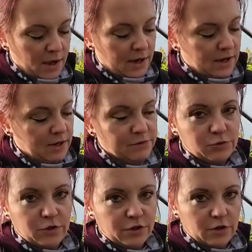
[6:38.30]
because I
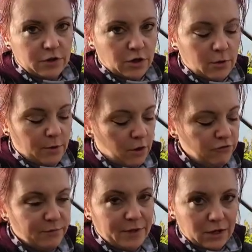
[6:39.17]
would have thought I'd have got more
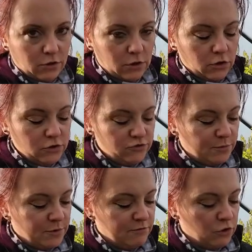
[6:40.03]
from that. I got loads
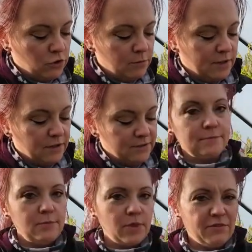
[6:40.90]
from the Roma.
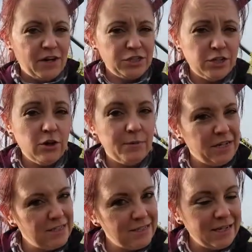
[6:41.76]
I've actually got, I mean,
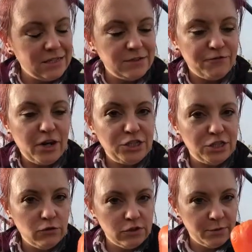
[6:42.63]
I say it's fresh,
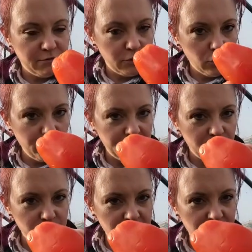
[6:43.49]
it looks a bit ropey,
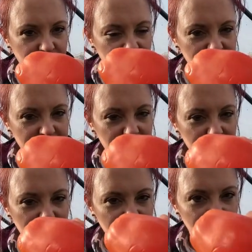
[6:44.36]
doesn't it, if you can see
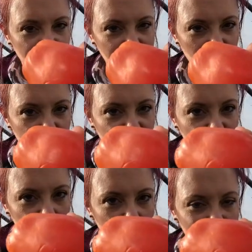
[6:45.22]
that, it's a bit sort of
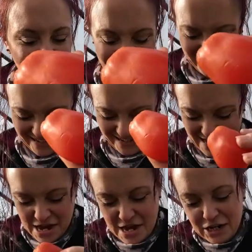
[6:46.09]
wrinkly.
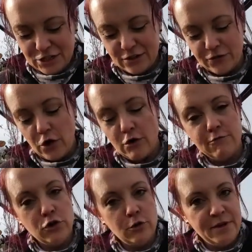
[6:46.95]
So I've got a
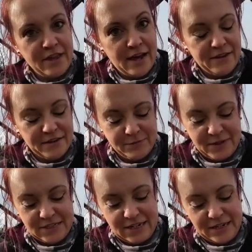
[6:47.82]
Roma there that's
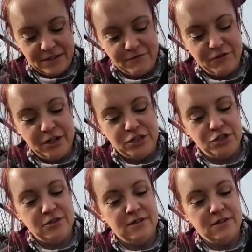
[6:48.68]
been sat in the fridge,